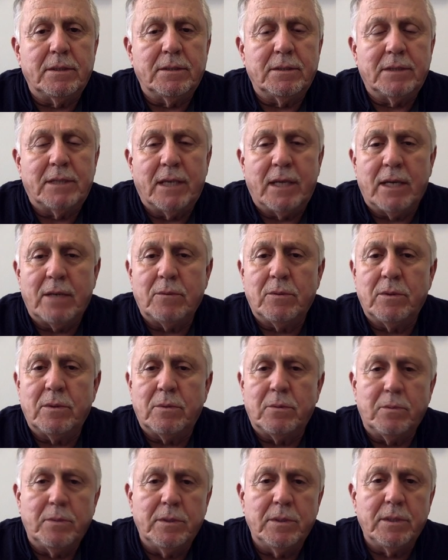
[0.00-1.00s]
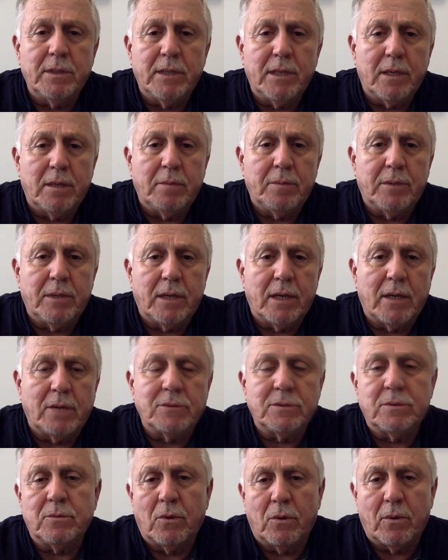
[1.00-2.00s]
that will really help the
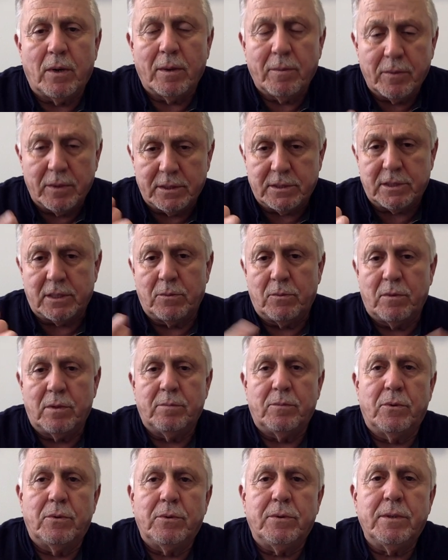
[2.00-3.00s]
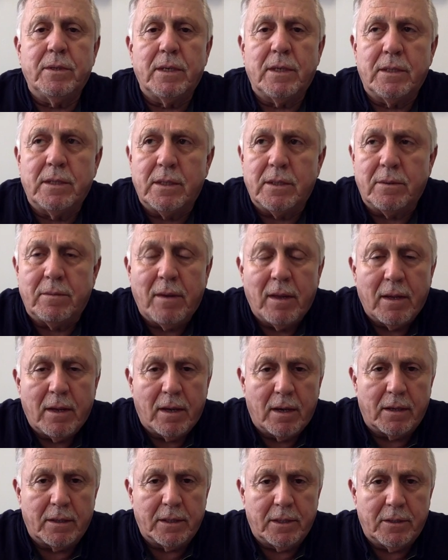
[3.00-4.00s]
house. Oh, I'm going to say one more thing and then
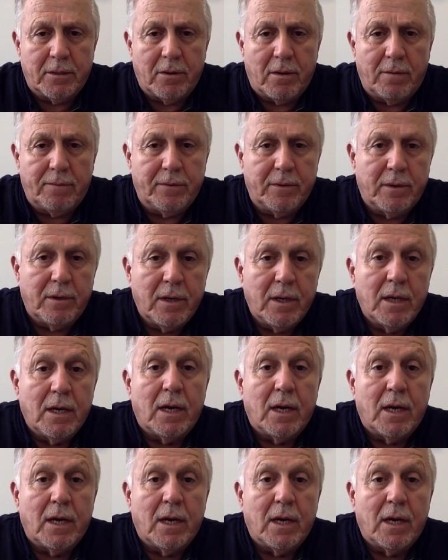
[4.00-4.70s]
I'll get off here.